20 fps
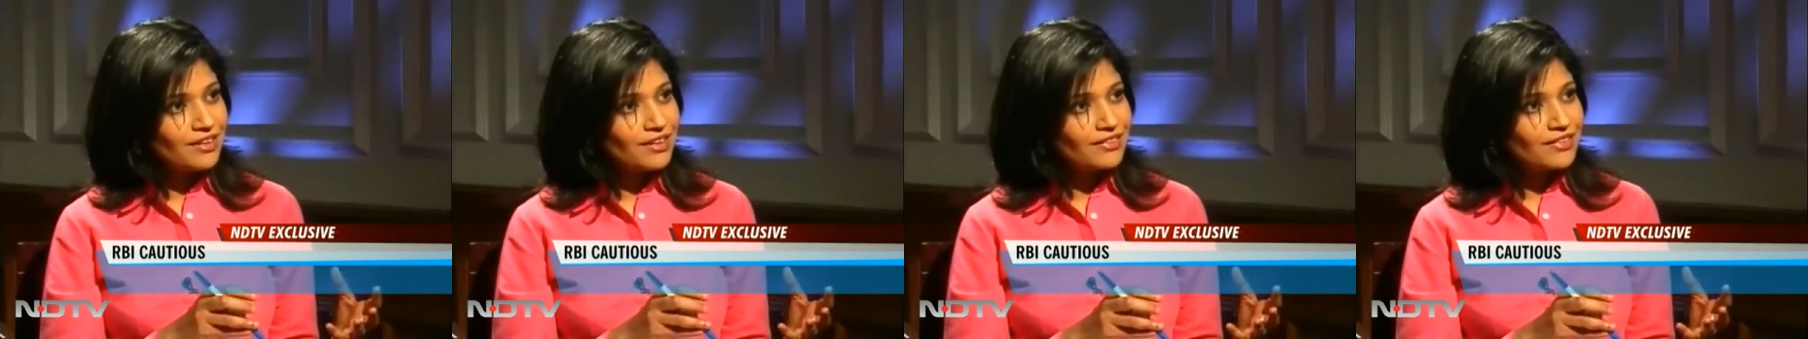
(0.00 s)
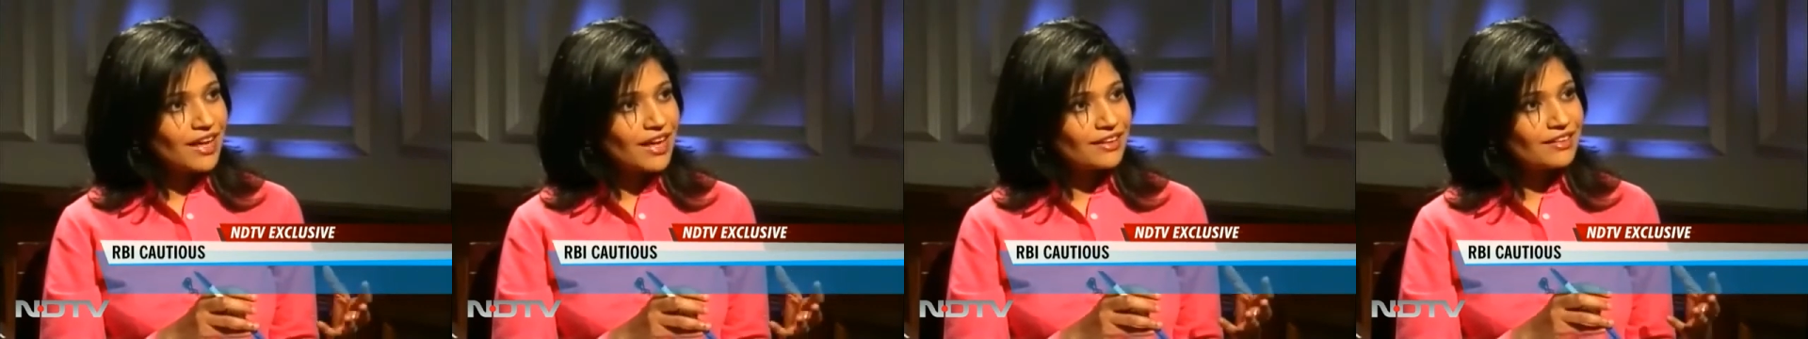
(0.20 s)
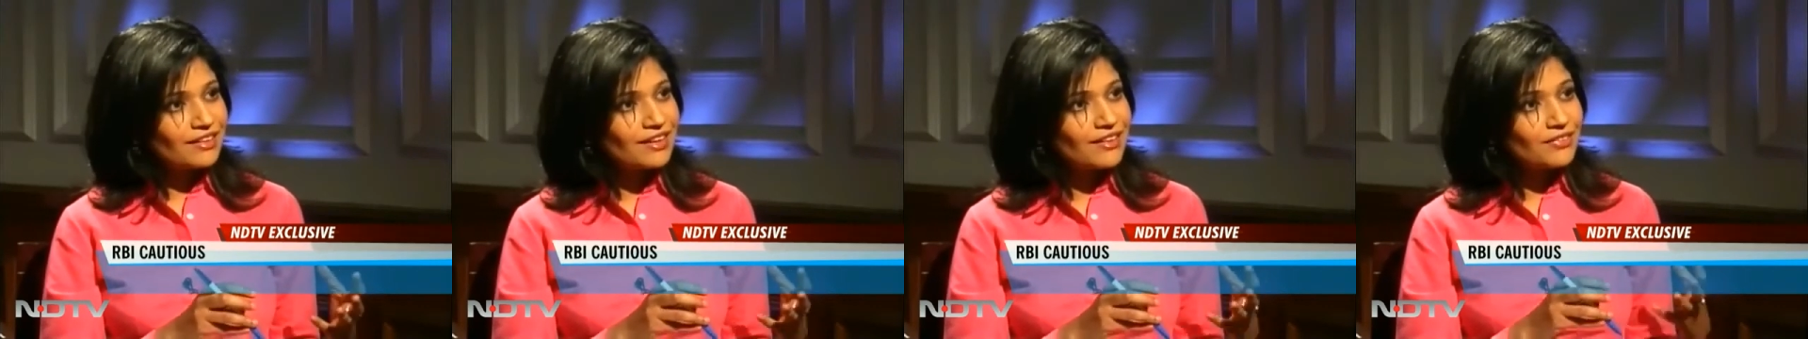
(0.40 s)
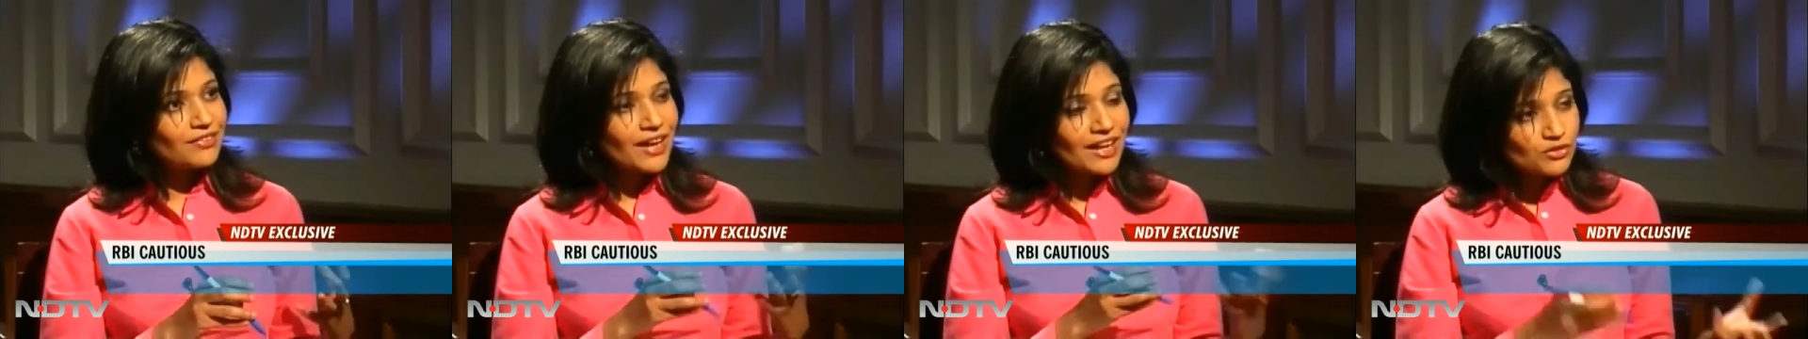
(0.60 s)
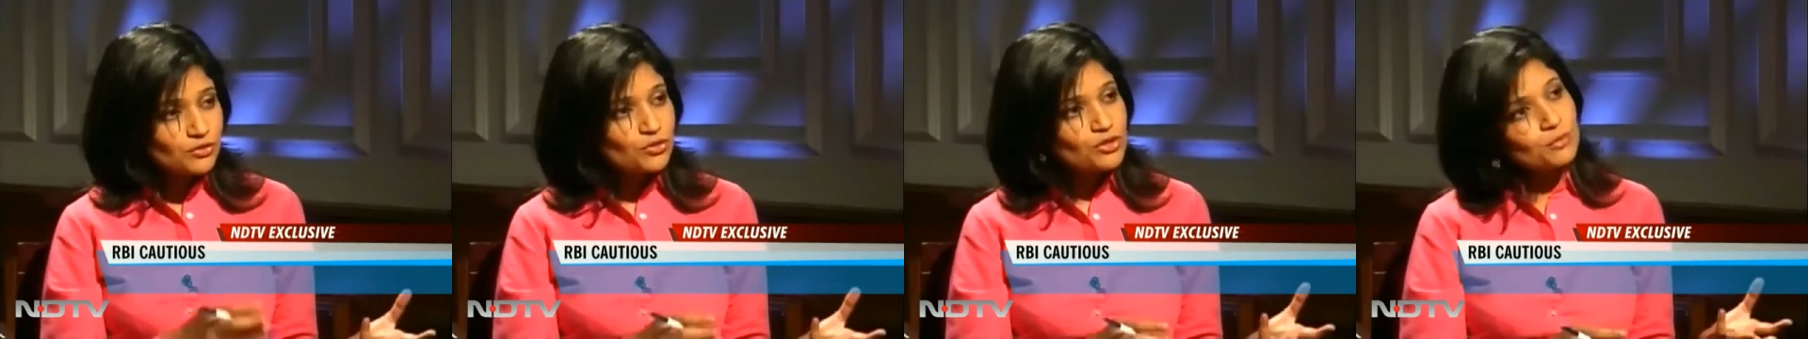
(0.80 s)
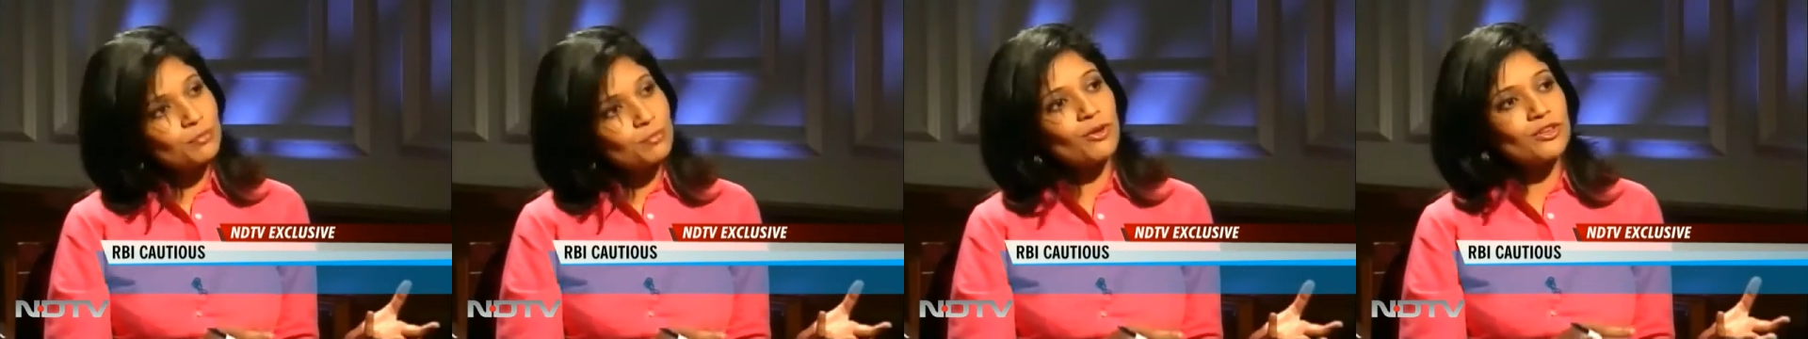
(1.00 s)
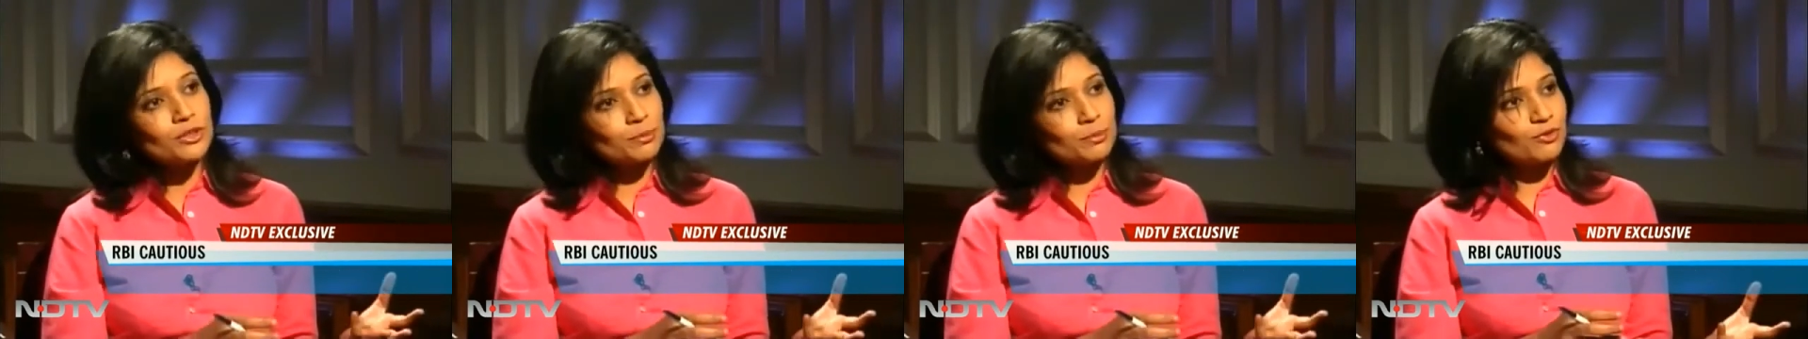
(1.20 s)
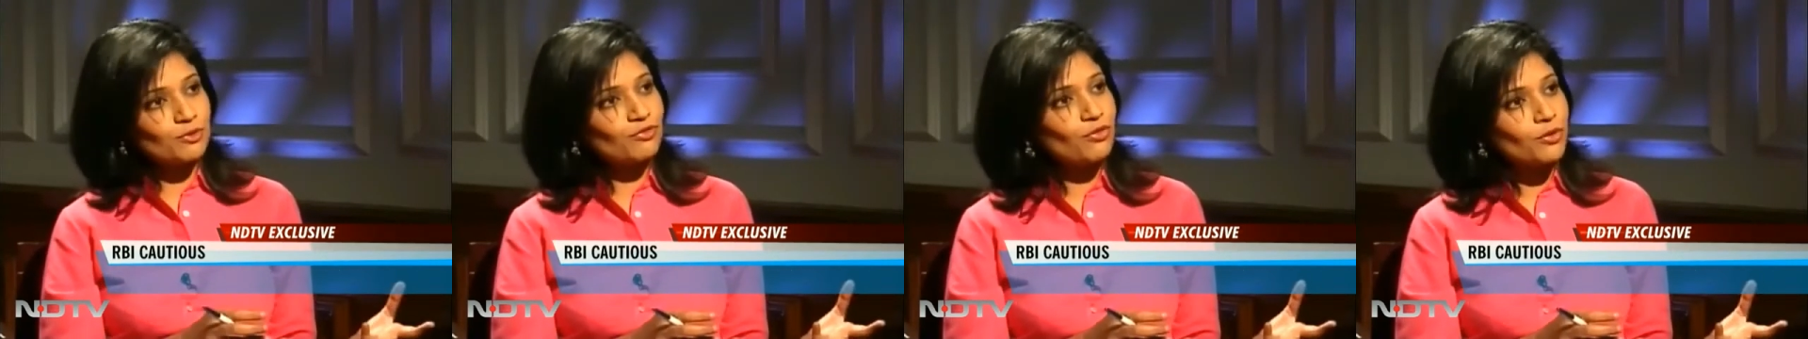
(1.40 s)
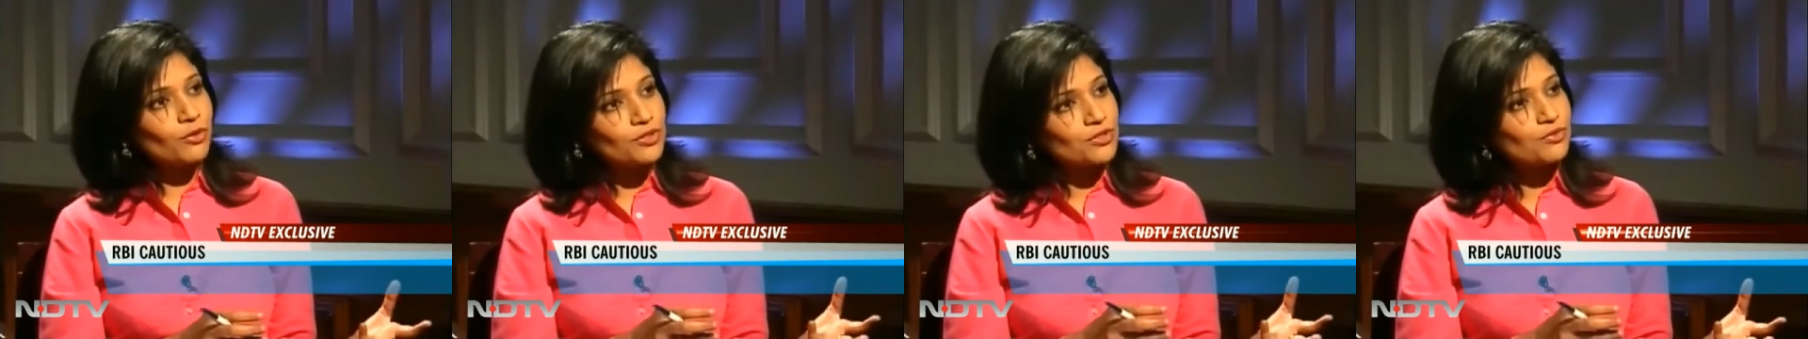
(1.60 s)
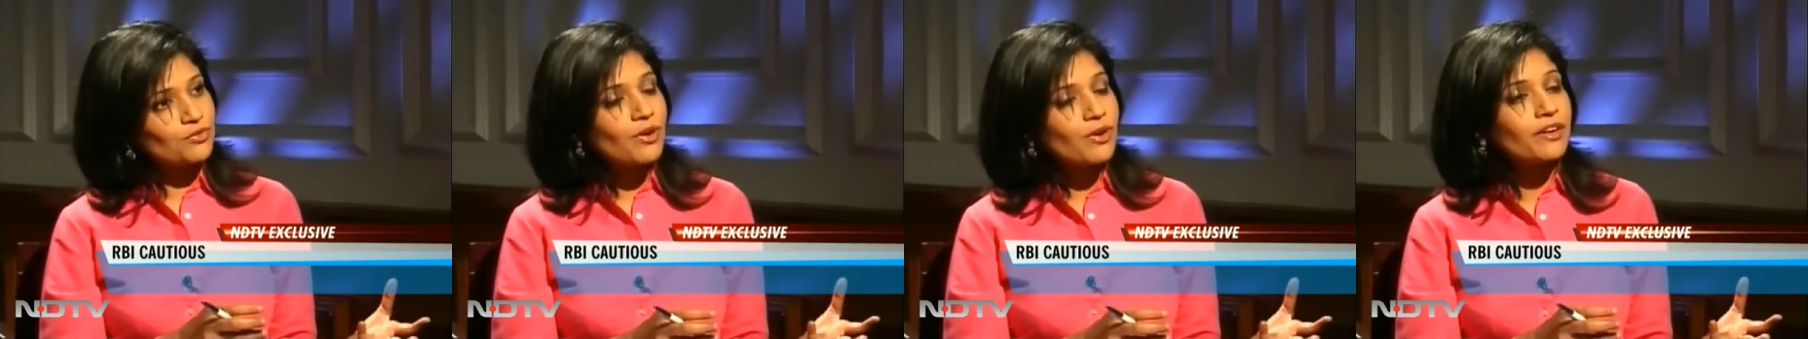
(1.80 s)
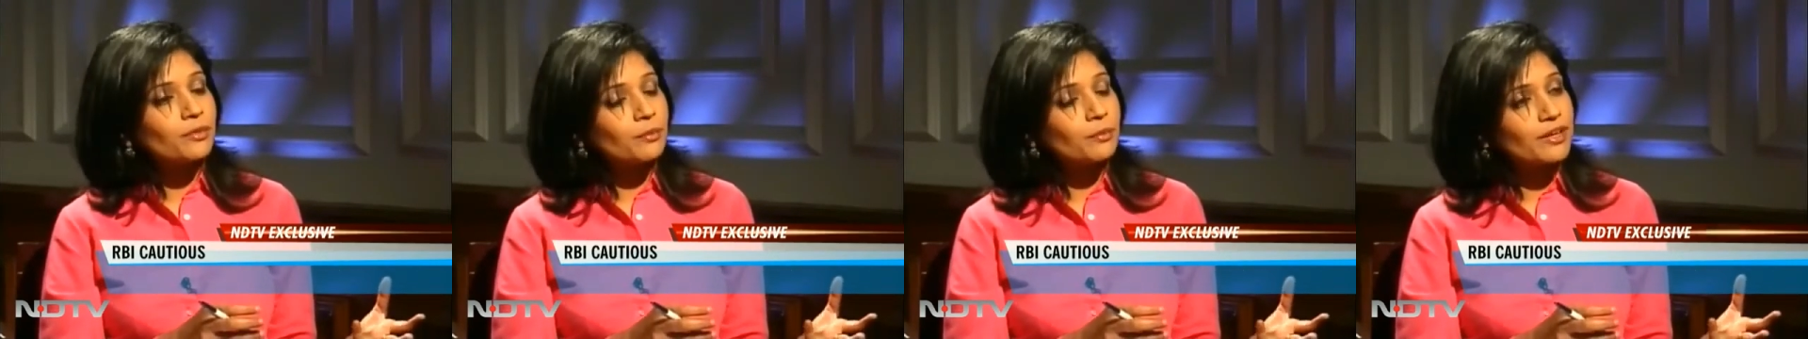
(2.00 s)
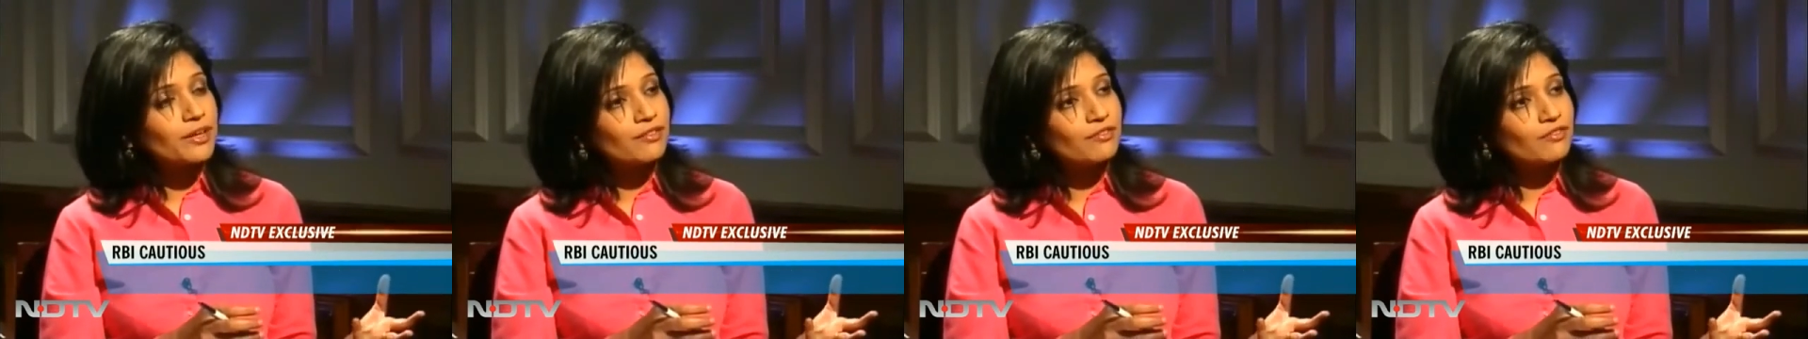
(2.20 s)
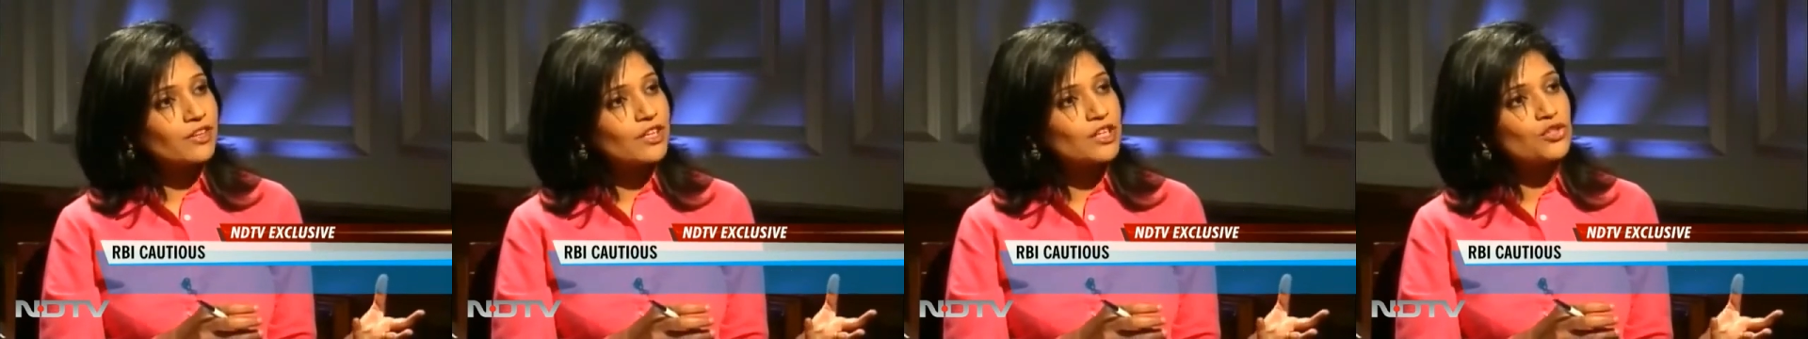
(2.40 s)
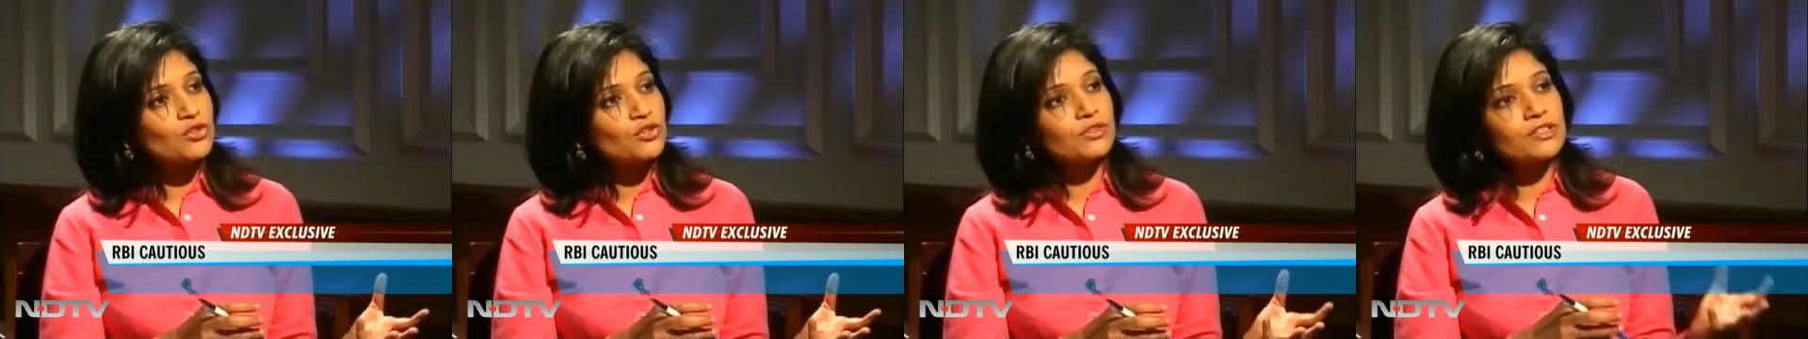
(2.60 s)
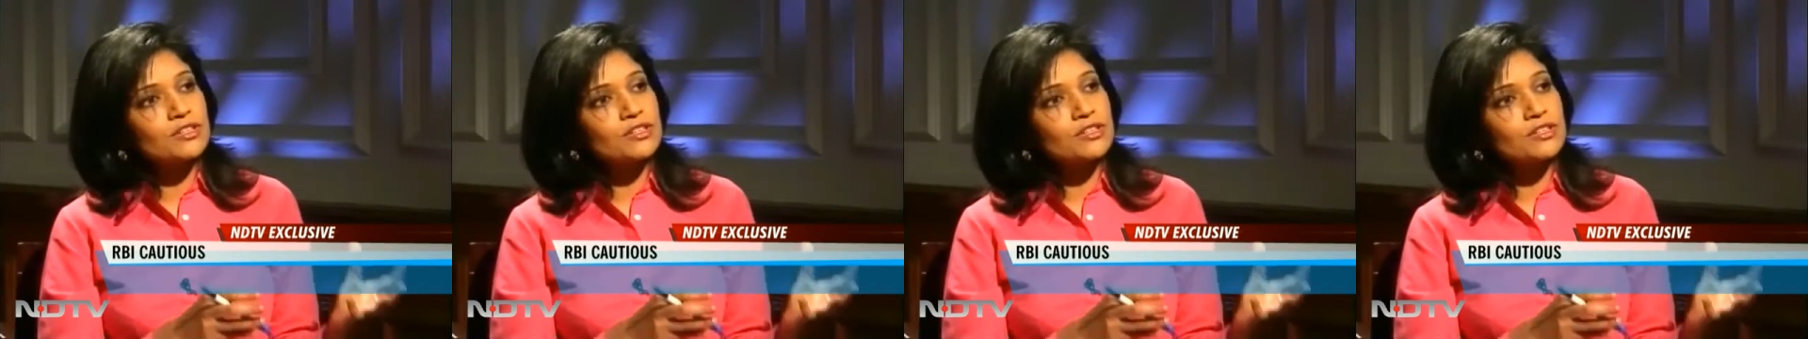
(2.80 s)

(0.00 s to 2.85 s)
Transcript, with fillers: that that's responsible for this runaway inflation,